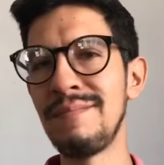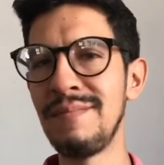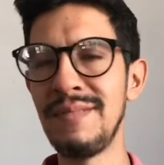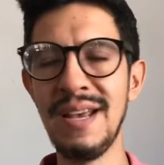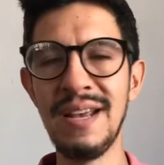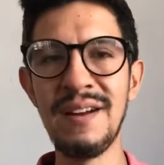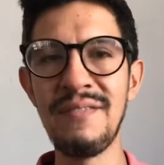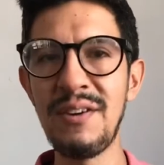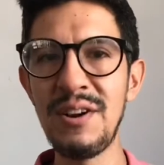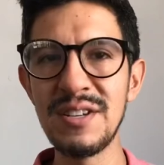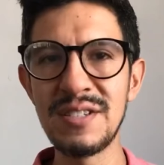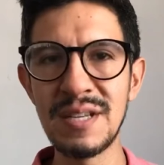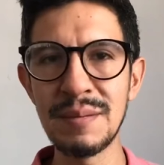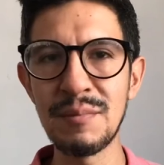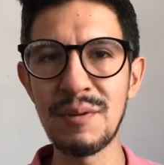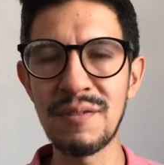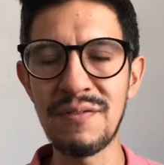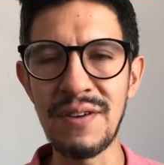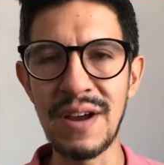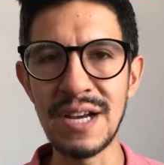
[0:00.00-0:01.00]
In a very
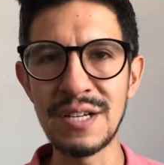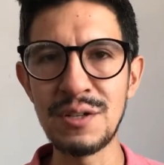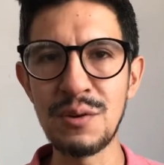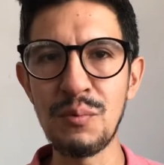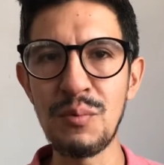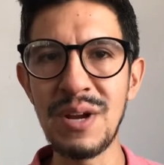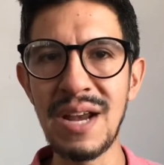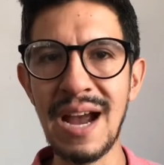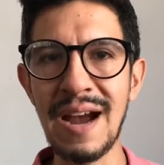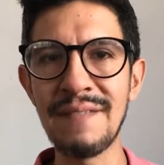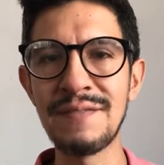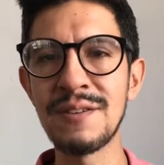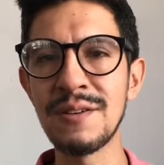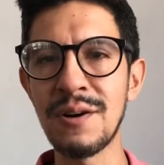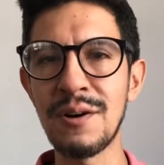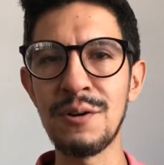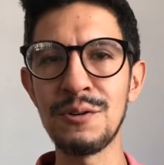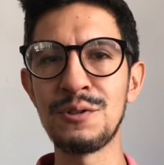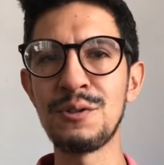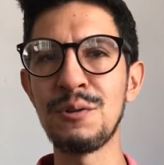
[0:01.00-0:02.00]
similar fashion, we have to
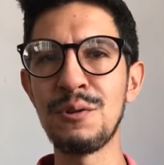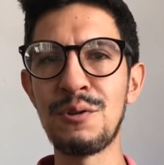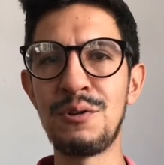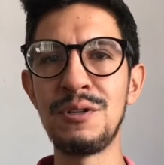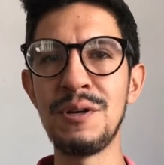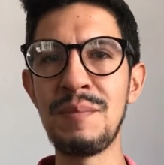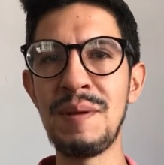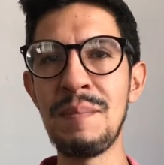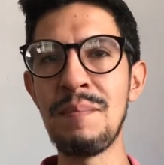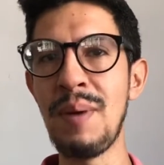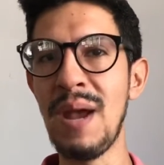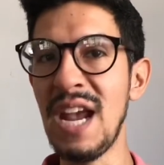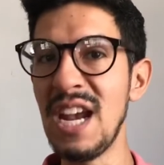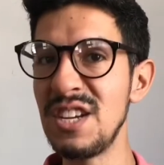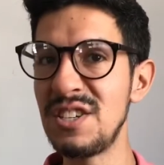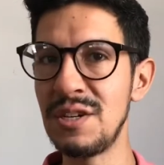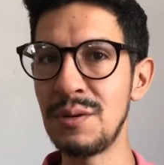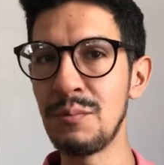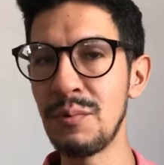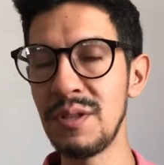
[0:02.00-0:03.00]
also learn to be
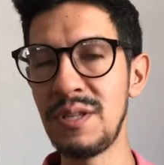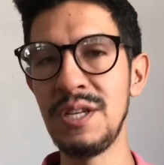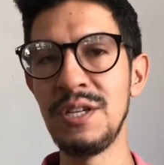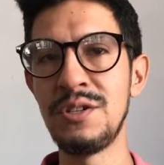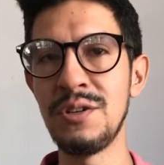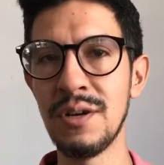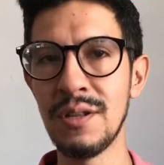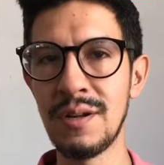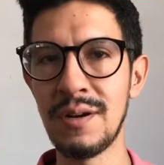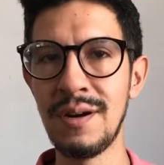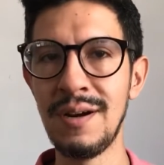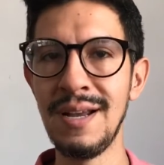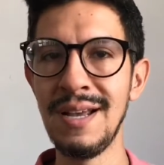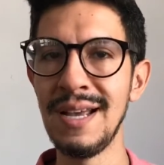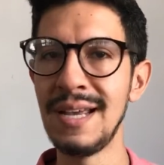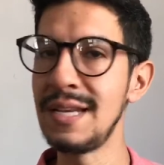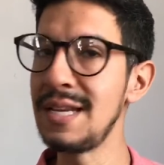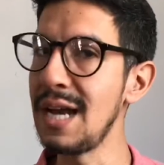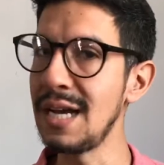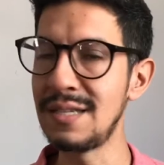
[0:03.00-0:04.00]
patient with each other.
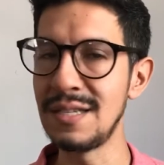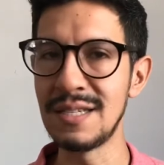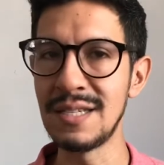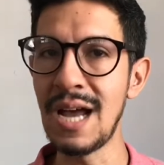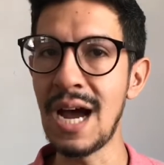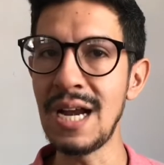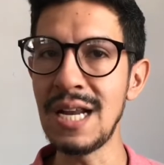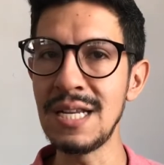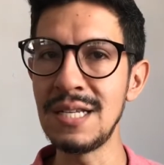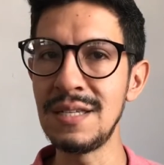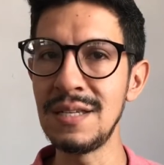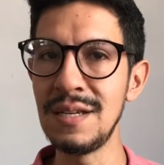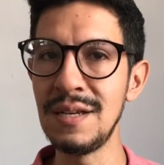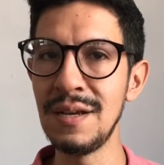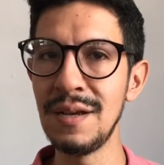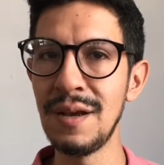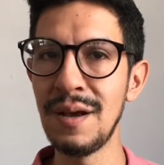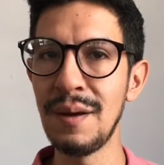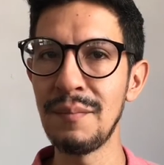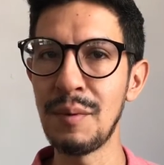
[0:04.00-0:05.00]
Yes, it's not easy,
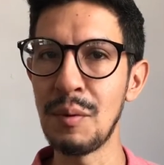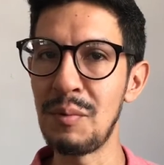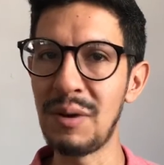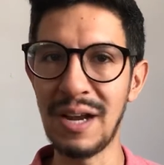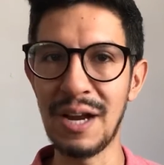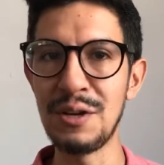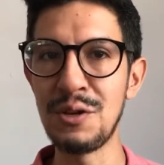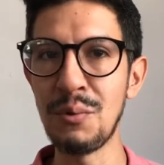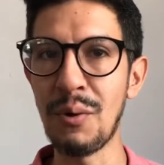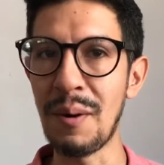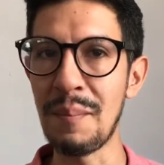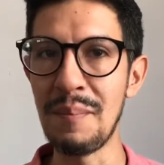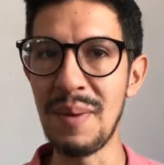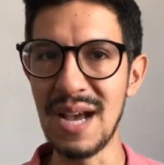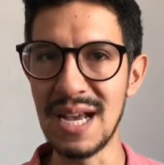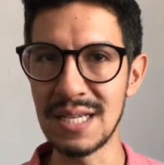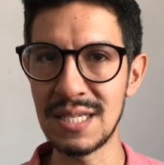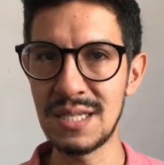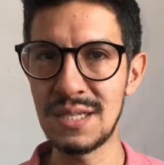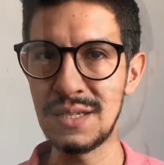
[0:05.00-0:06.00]
but we gotta do our
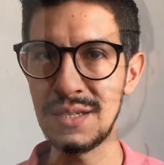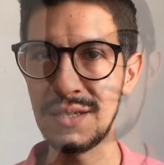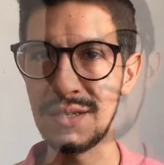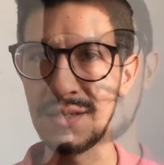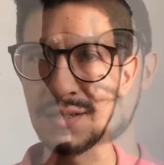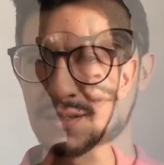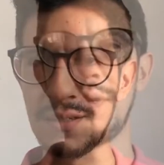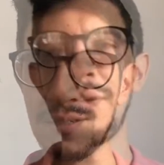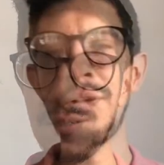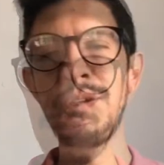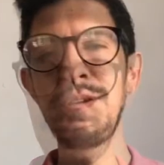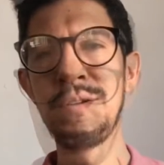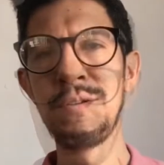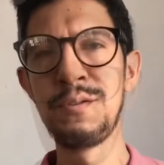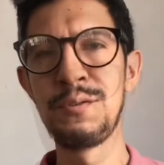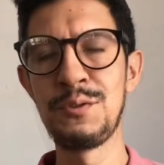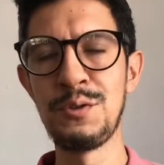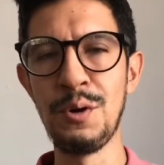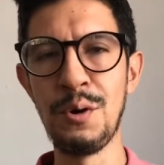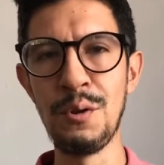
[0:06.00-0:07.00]
best.
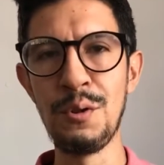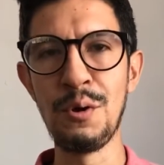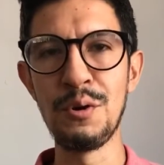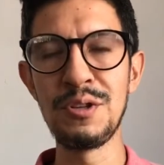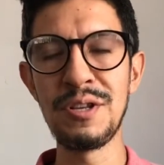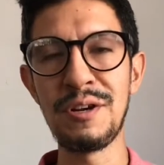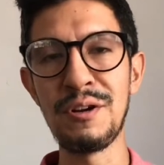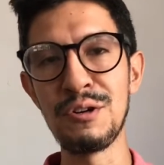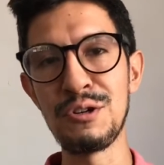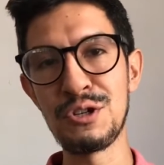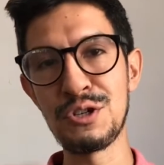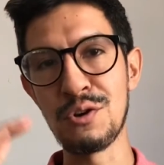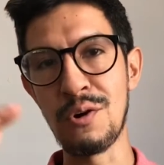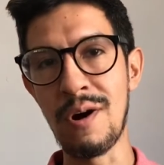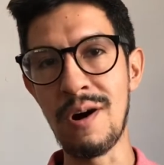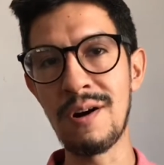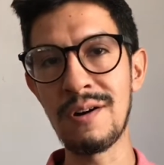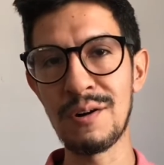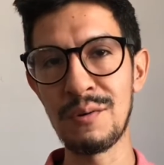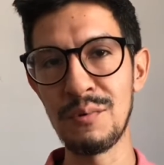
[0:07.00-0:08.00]
So those that are
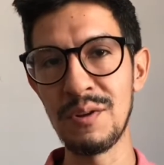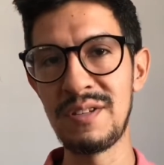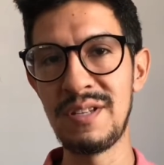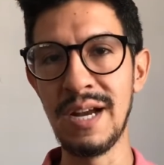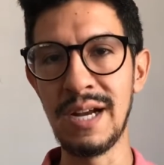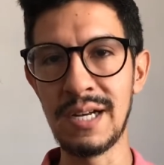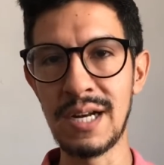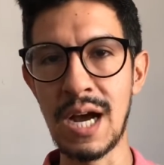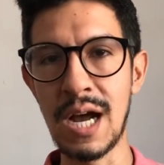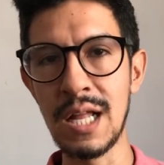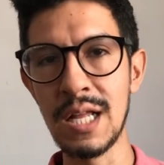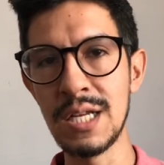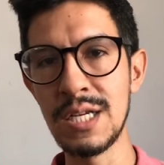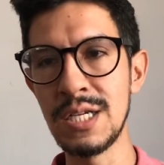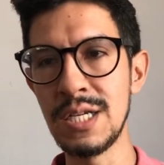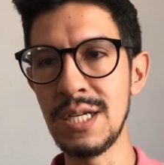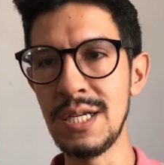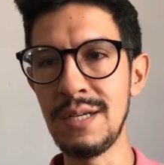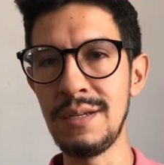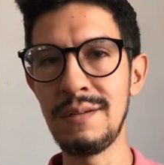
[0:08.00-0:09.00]
stronger with
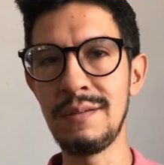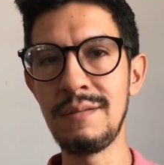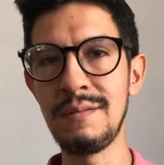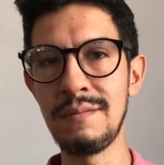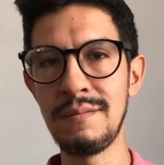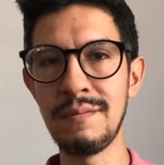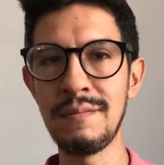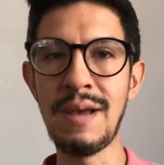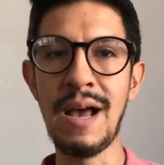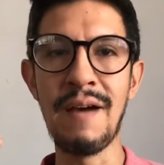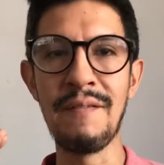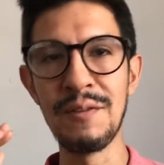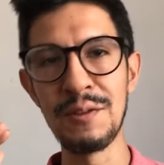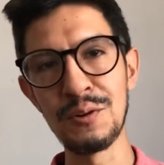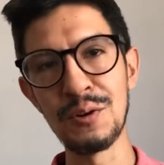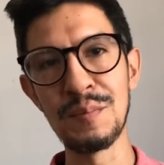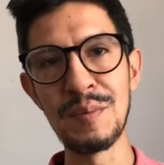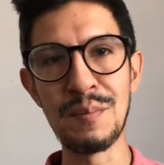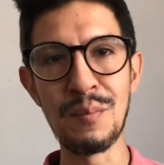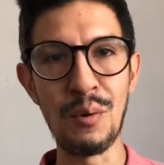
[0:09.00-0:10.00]
technology have a
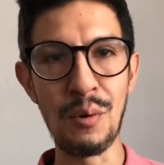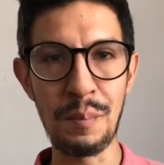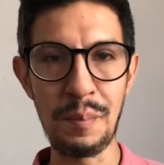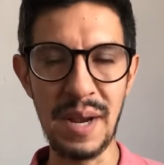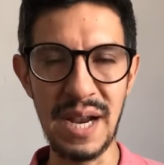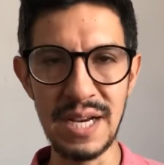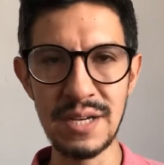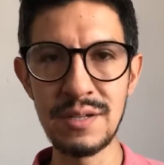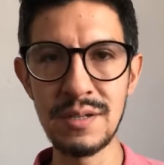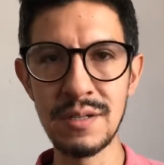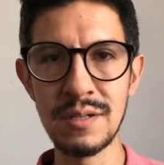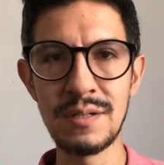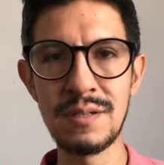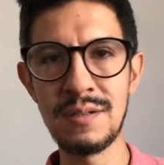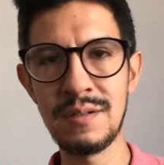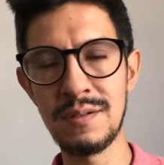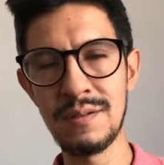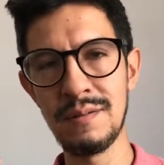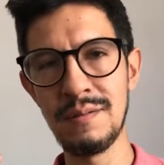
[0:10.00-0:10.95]
little bit more patience.